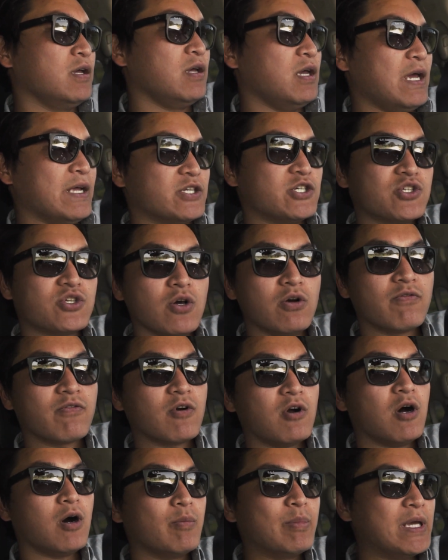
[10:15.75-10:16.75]
and just
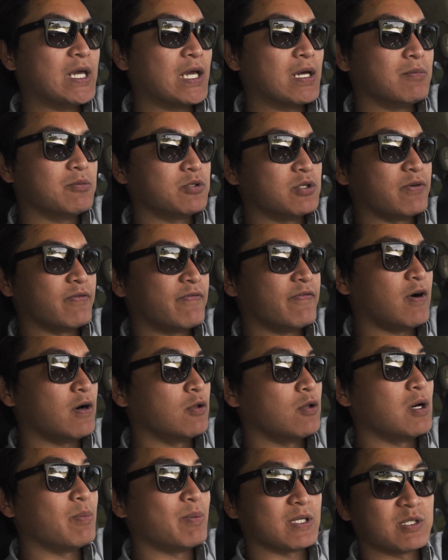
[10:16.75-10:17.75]
overall being able to
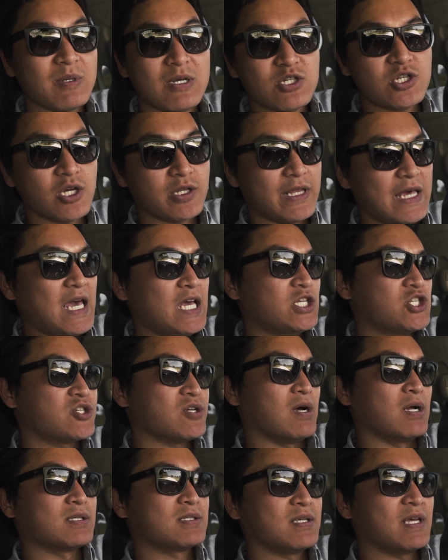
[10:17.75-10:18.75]
follow up, especially on the
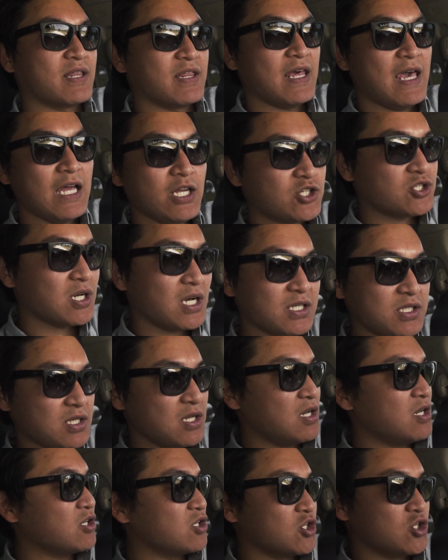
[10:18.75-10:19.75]
headshots. Like the headshots,
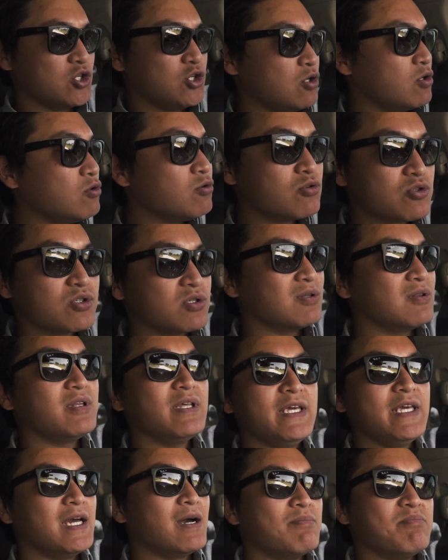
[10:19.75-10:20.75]

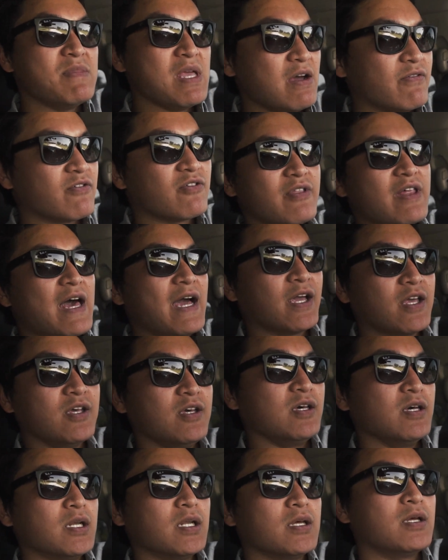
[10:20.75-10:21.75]
usually I'm never that
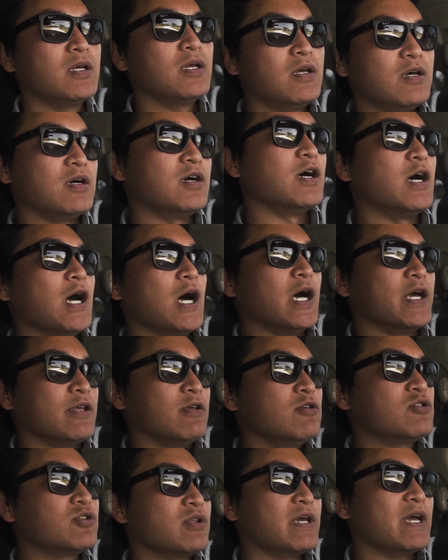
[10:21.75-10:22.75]
good.
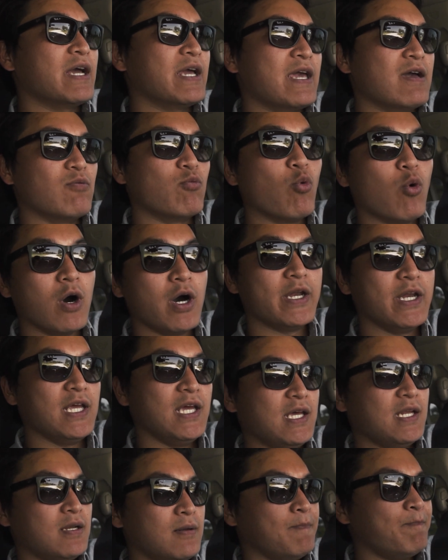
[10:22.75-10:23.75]
Usually I get 1
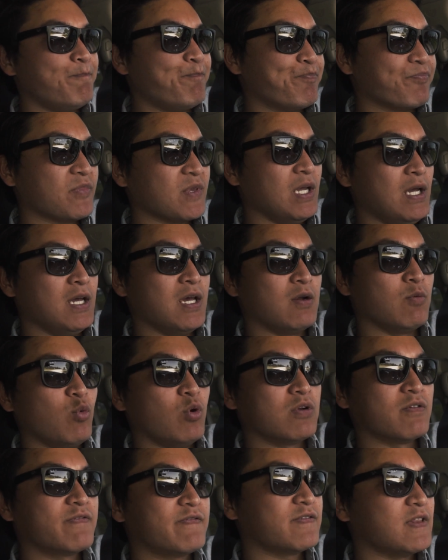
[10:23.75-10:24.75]
in and
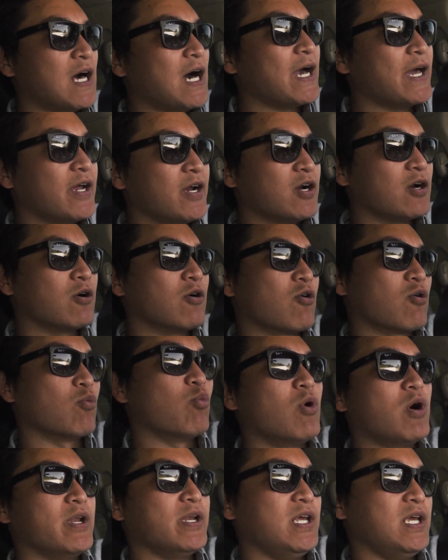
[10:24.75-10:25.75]
1 flyer, or
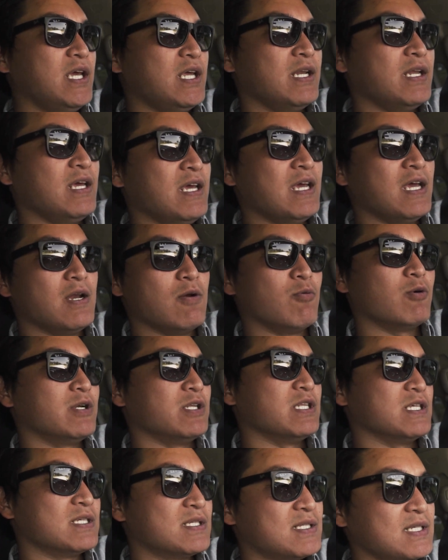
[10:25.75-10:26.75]
1 in and 1 in
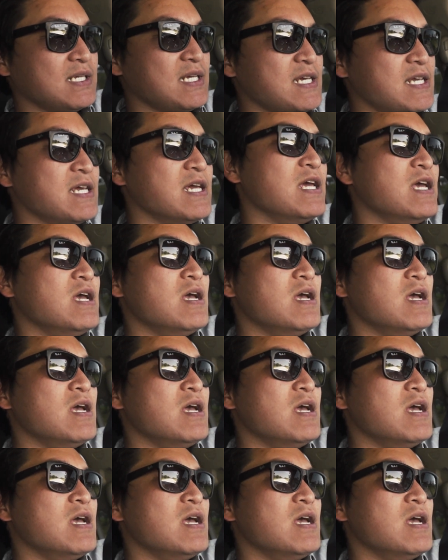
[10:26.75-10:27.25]
the sea,